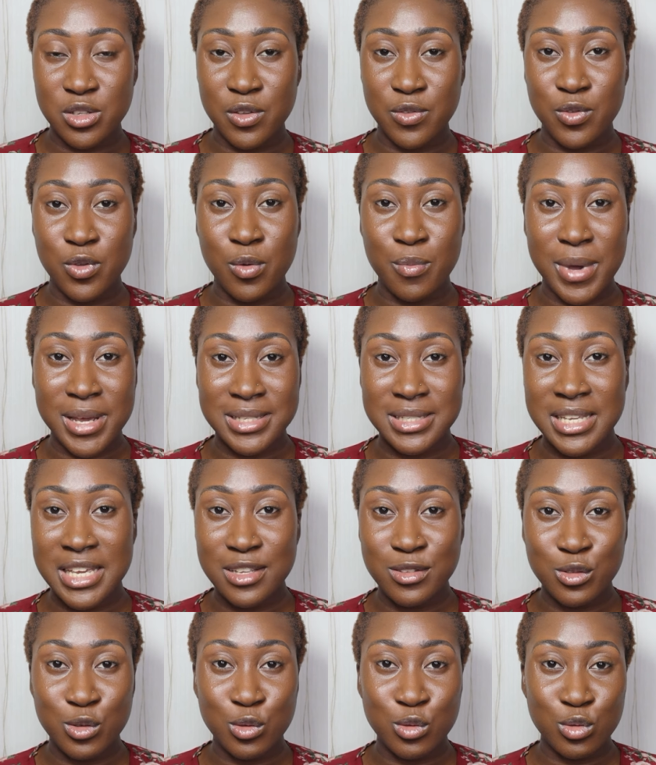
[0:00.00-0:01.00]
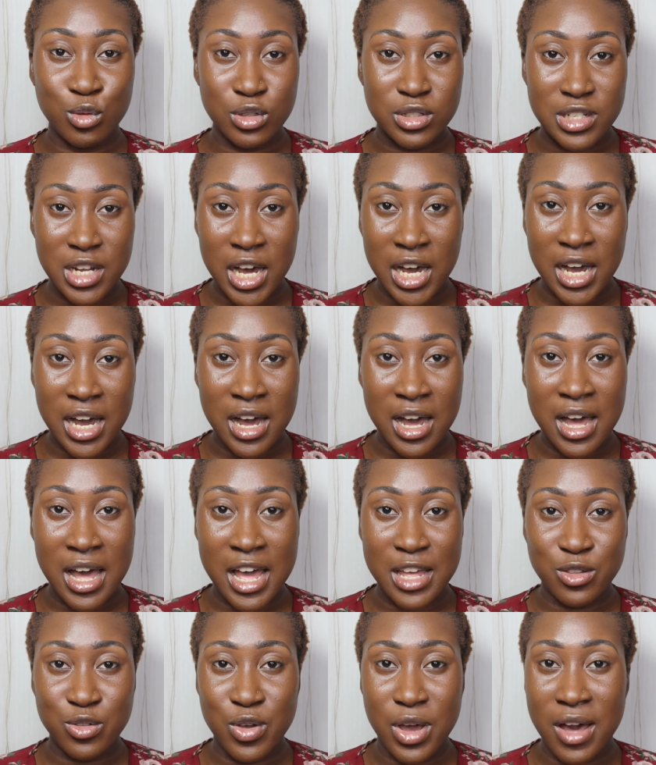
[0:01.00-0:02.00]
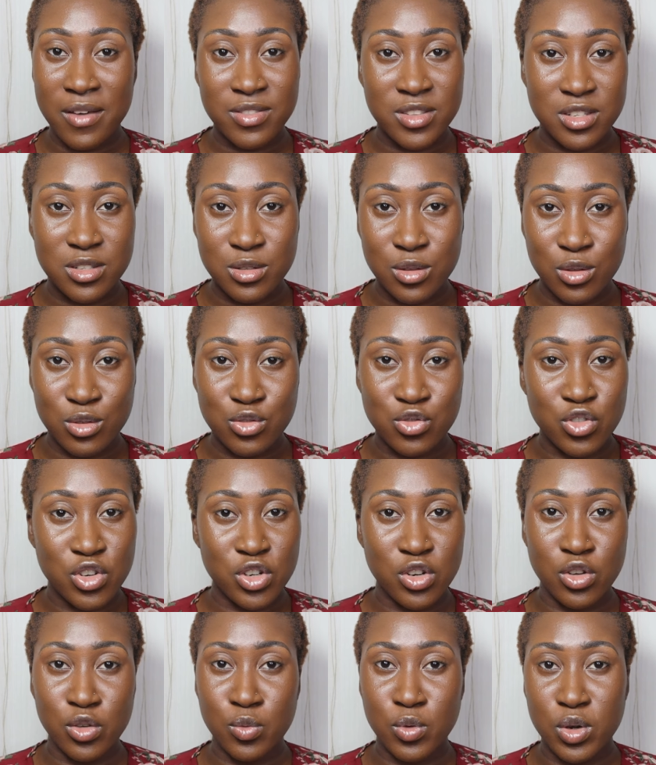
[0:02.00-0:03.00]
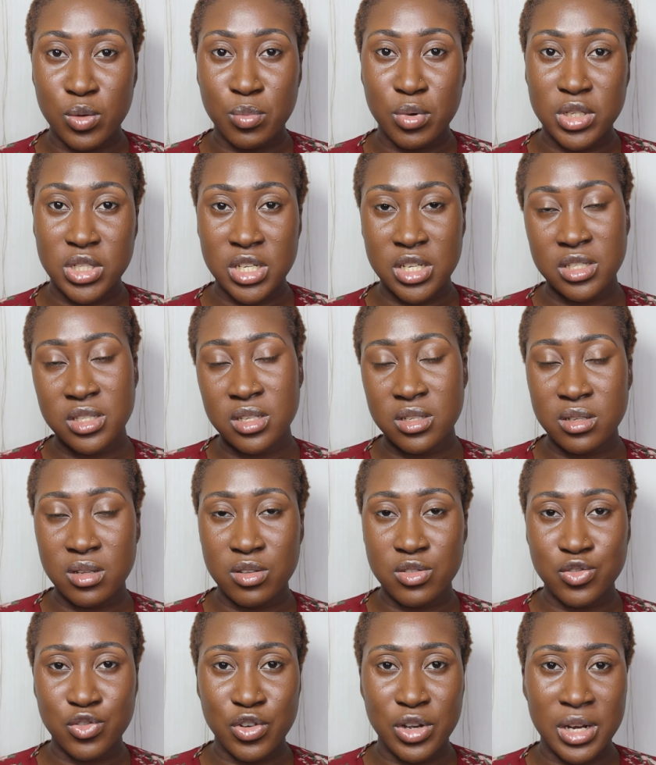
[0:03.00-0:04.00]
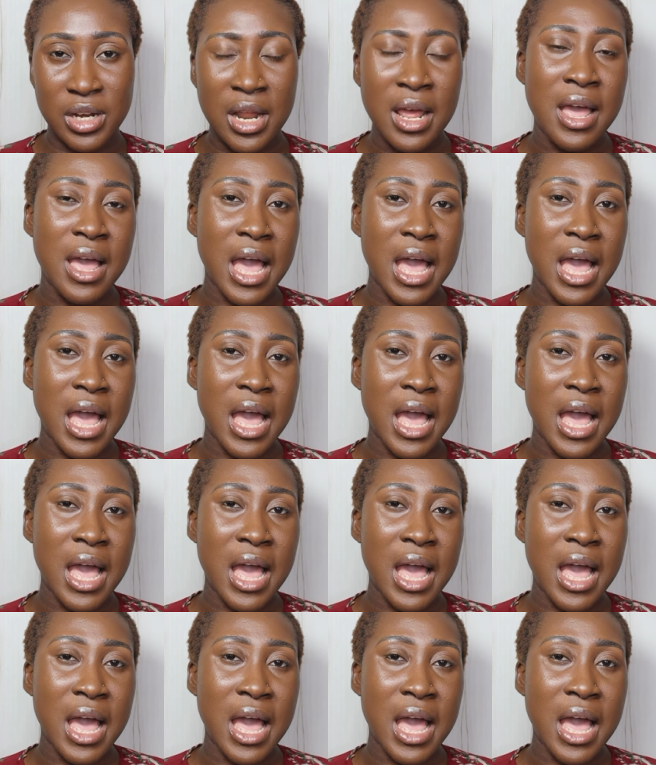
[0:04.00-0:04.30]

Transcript: If you're my skin tone or darker and you have this sunscreen or you want to purchase this sunscreen,